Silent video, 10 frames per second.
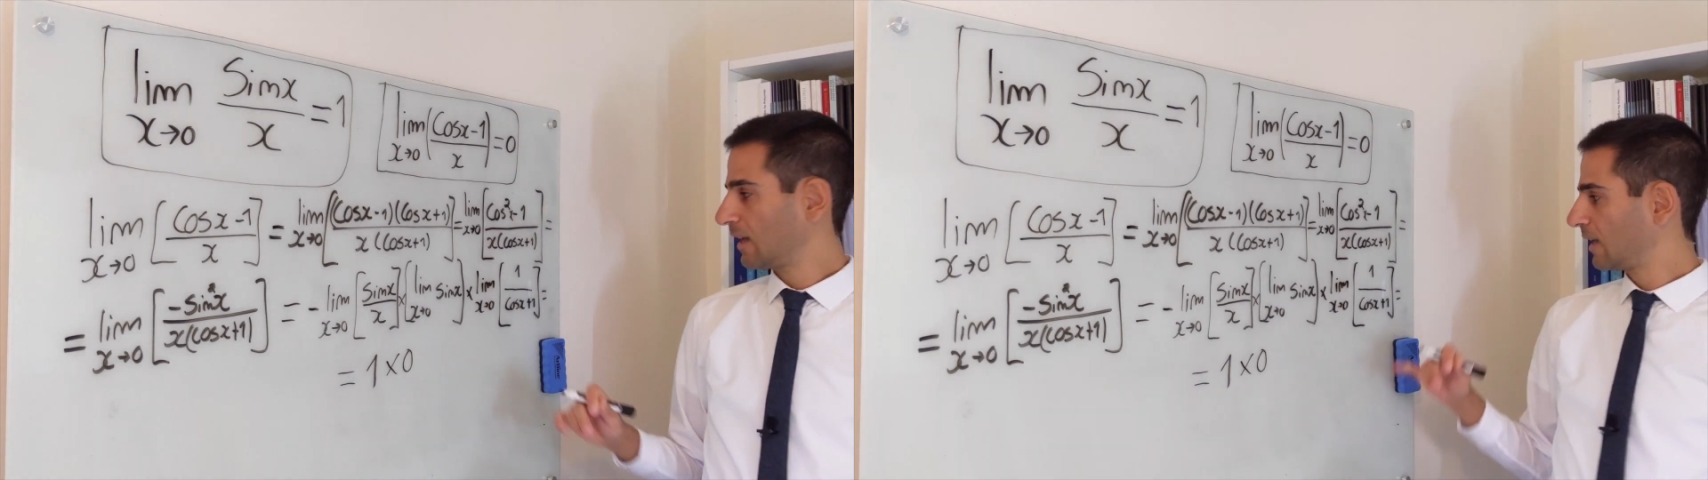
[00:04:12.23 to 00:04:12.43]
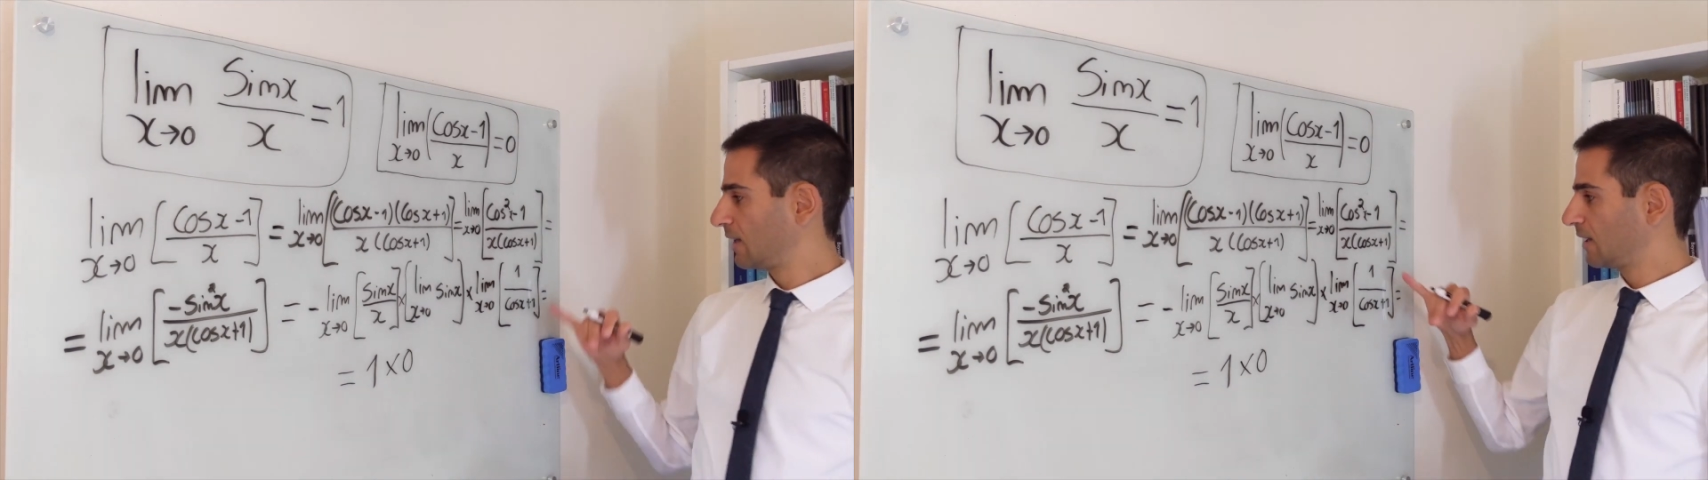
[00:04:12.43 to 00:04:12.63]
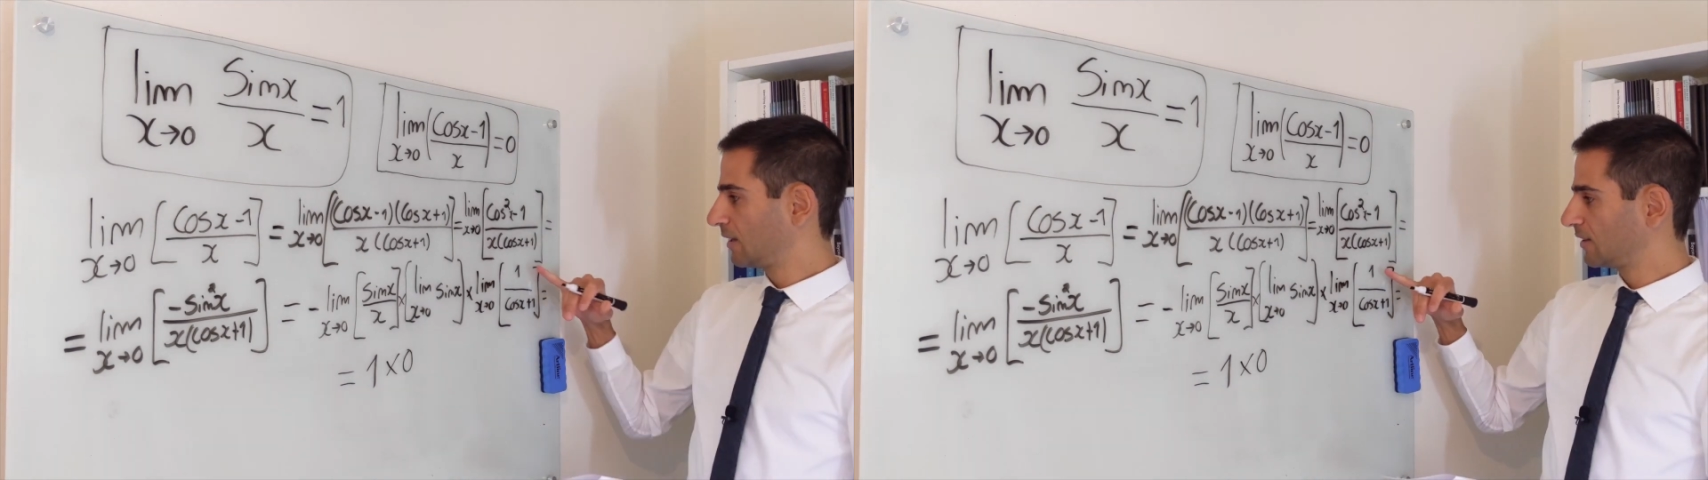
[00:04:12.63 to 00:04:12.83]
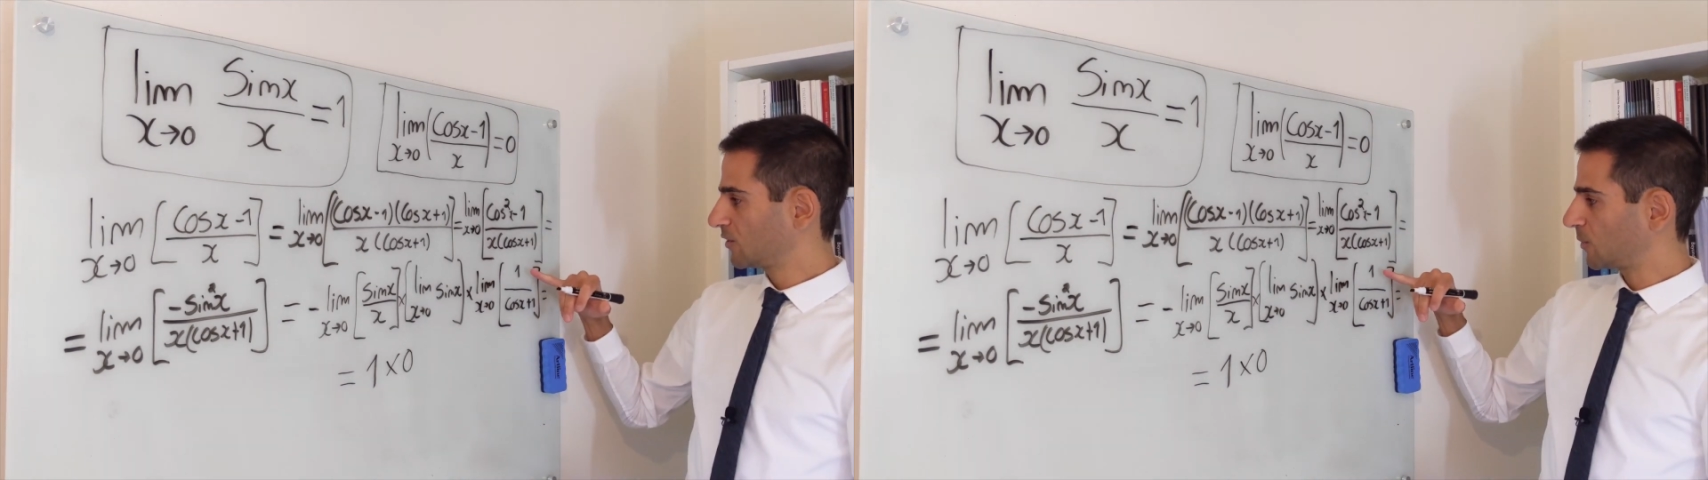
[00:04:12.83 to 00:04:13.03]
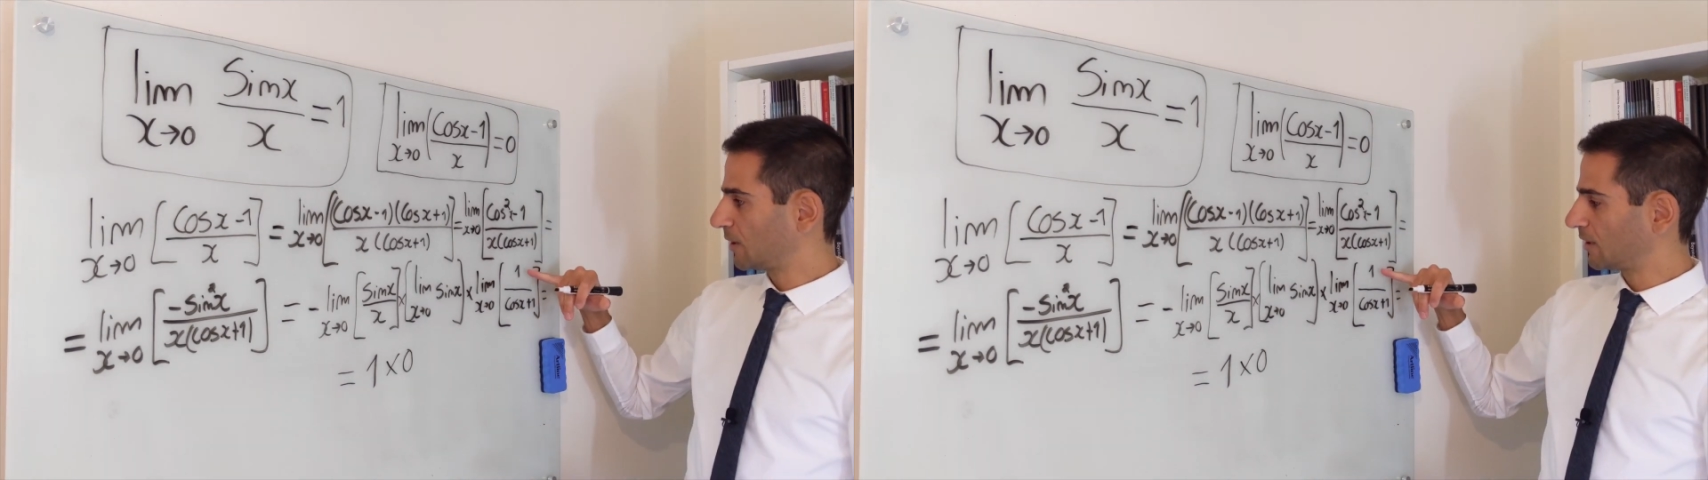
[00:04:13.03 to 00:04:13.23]
And
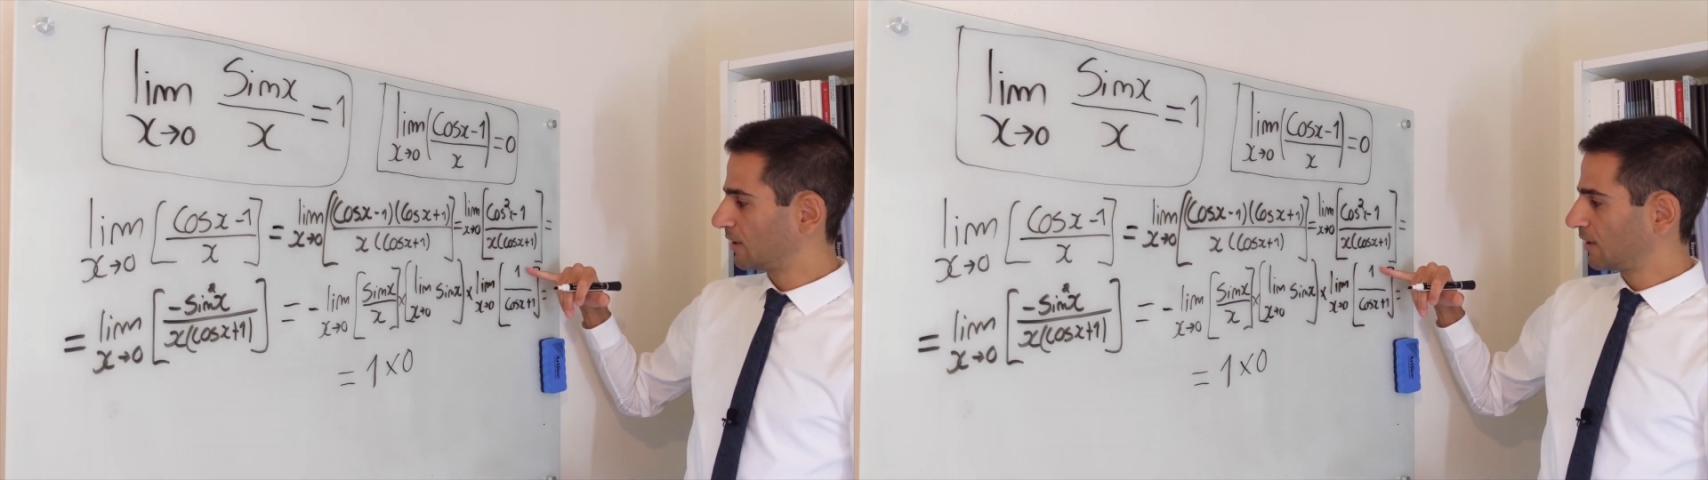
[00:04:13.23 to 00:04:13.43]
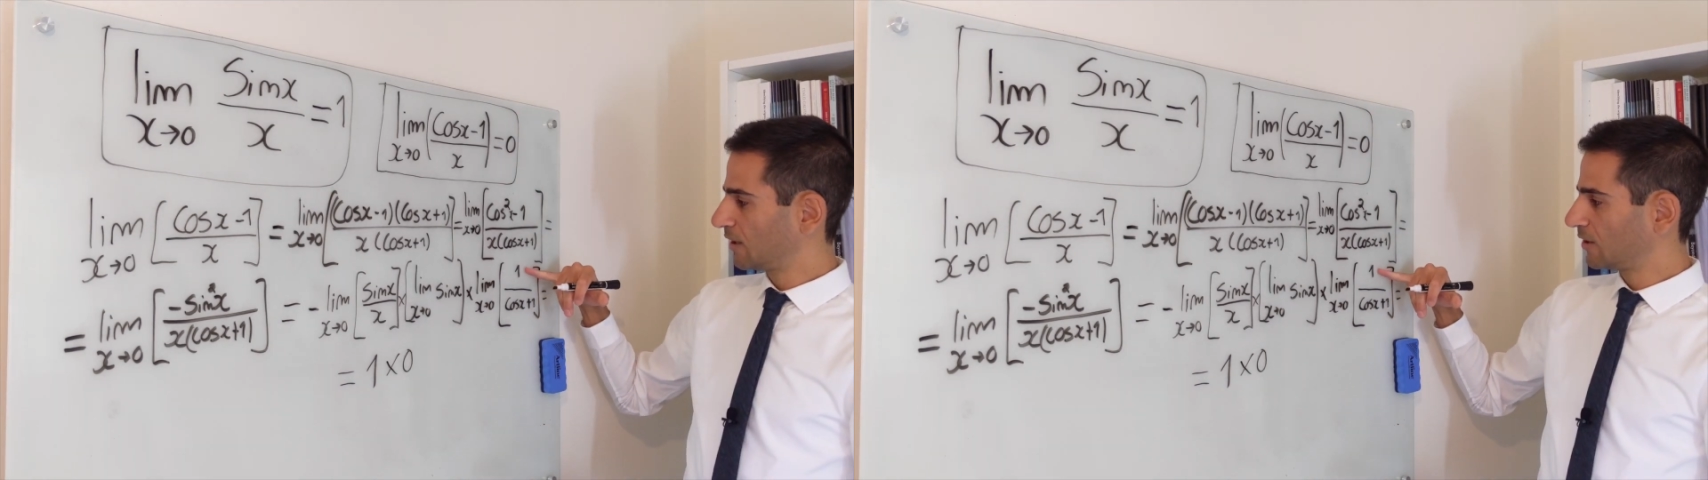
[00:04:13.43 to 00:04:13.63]
this one,